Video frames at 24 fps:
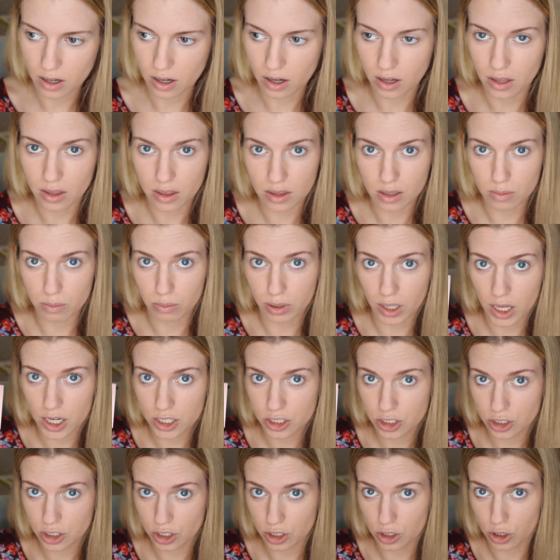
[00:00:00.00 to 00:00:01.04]
the
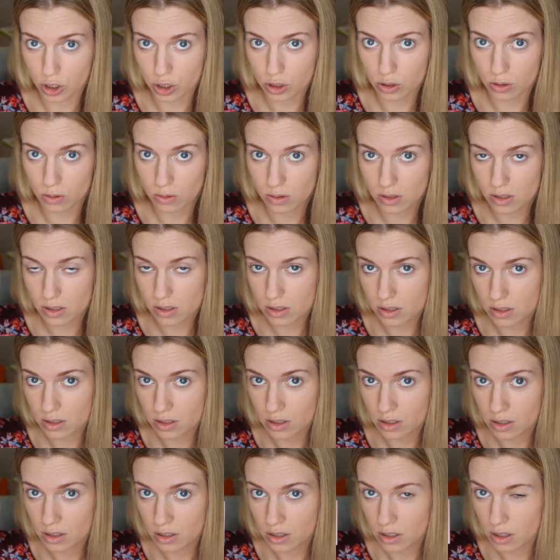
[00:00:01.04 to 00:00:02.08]
Blushed Nudes
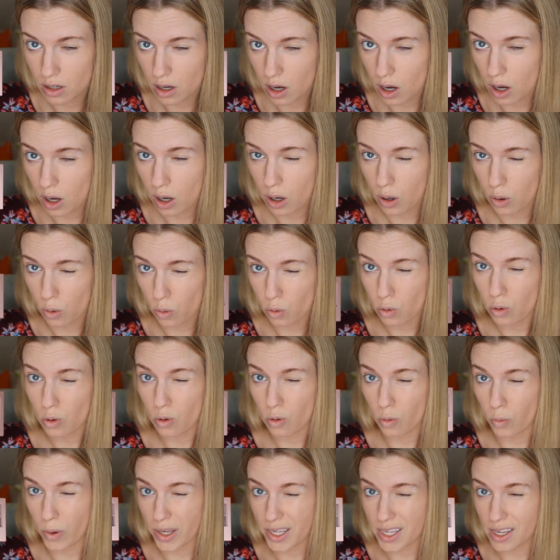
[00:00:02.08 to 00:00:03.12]

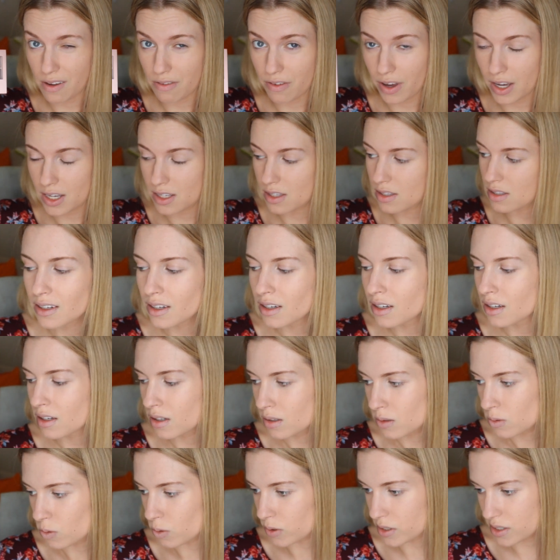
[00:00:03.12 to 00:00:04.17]
Winky Face.
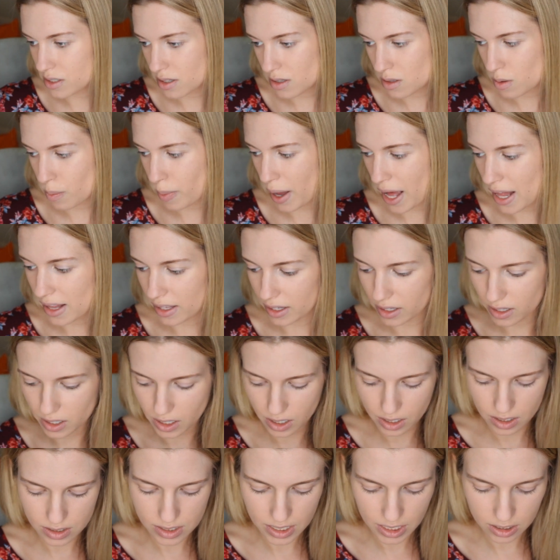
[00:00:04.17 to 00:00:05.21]
Well, this is a palette,
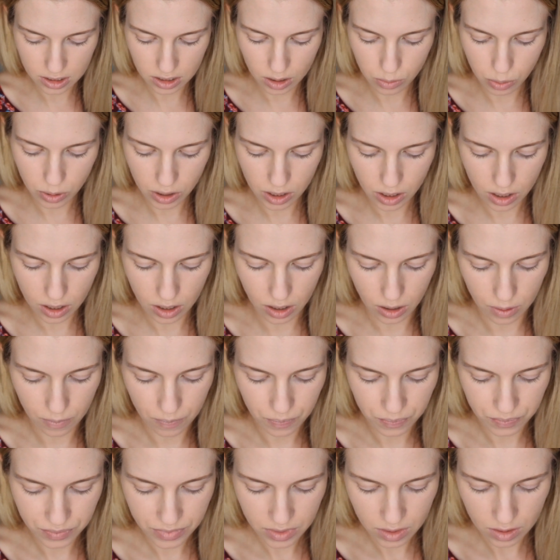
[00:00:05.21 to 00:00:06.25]
and it's actually pretty
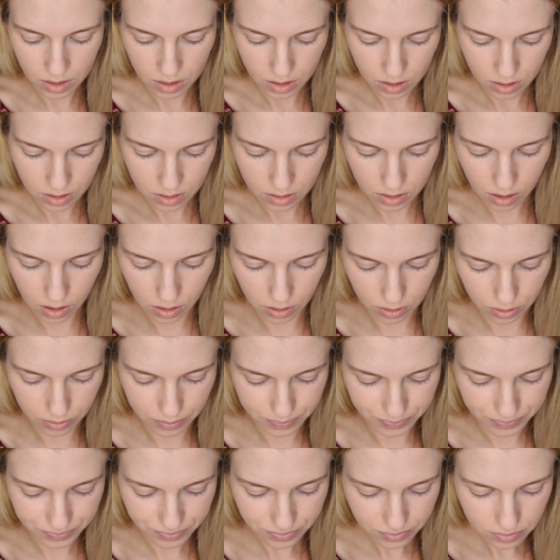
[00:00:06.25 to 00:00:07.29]
good. So
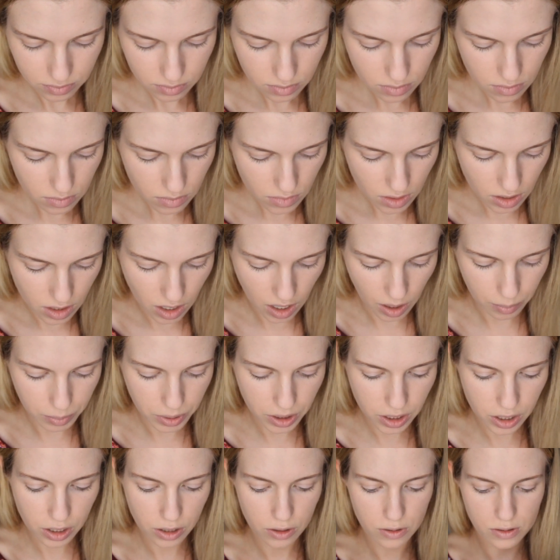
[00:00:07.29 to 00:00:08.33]
I'm
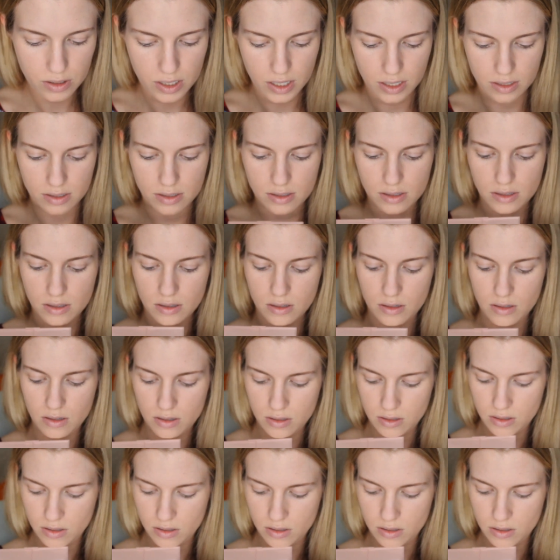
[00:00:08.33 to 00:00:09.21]
going to use this